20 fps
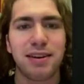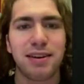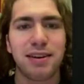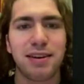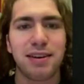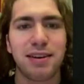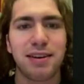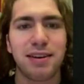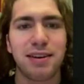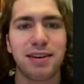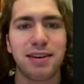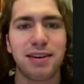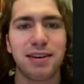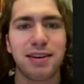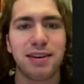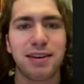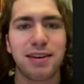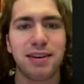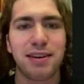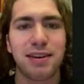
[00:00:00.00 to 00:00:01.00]

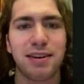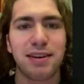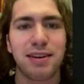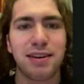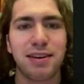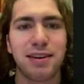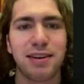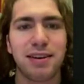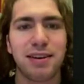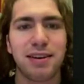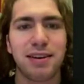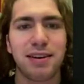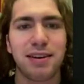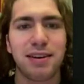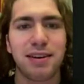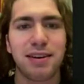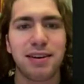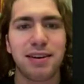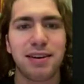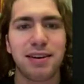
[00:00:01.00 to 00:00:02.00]

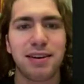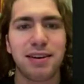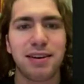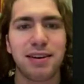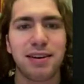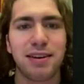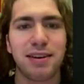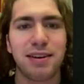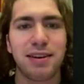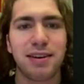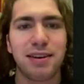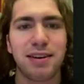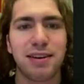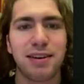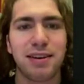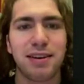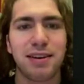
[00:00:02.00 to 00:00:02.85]
(no one is talking)